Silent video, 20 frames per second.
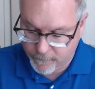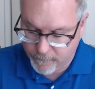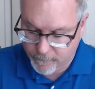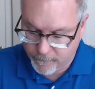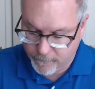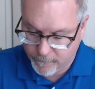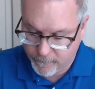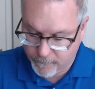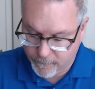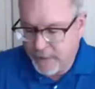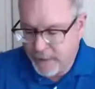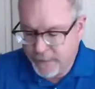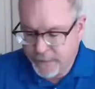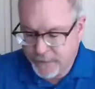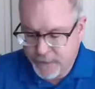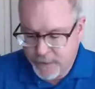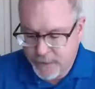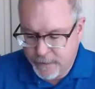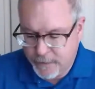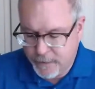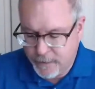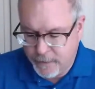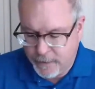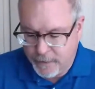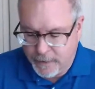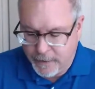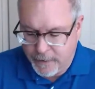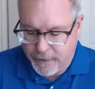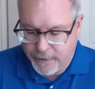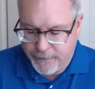I mean,
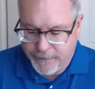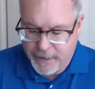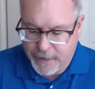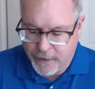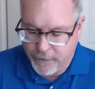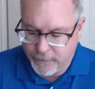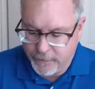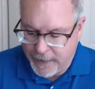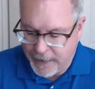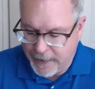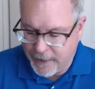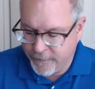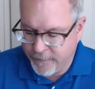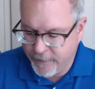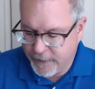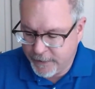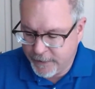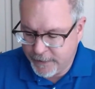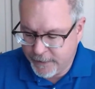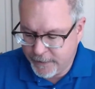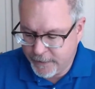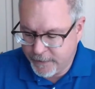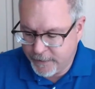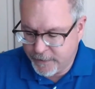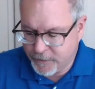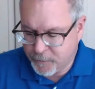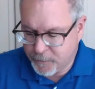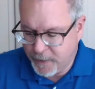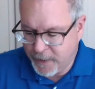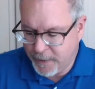I think a lot of it
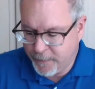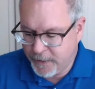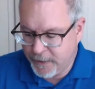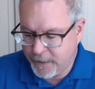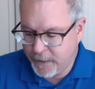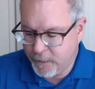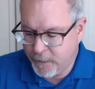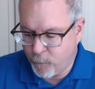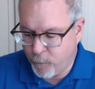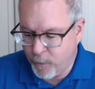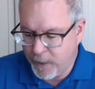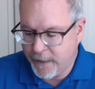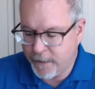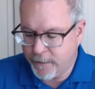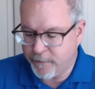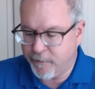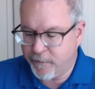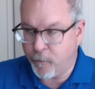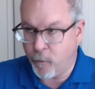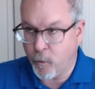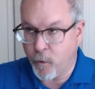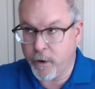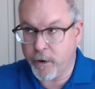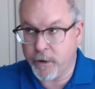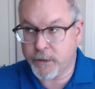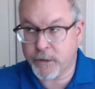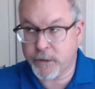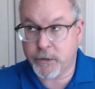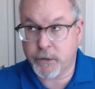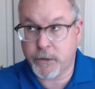is maybe
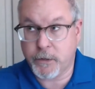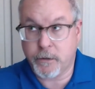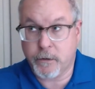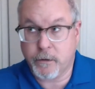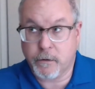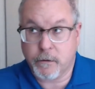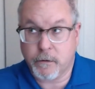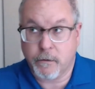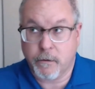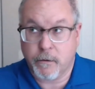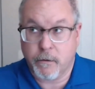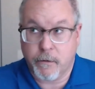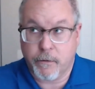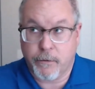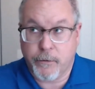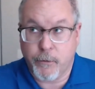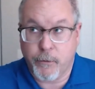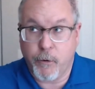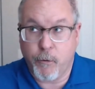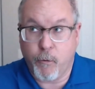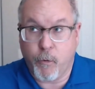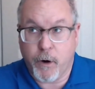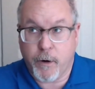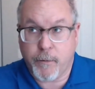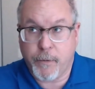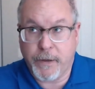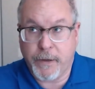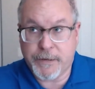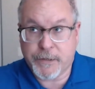reinforced through workplace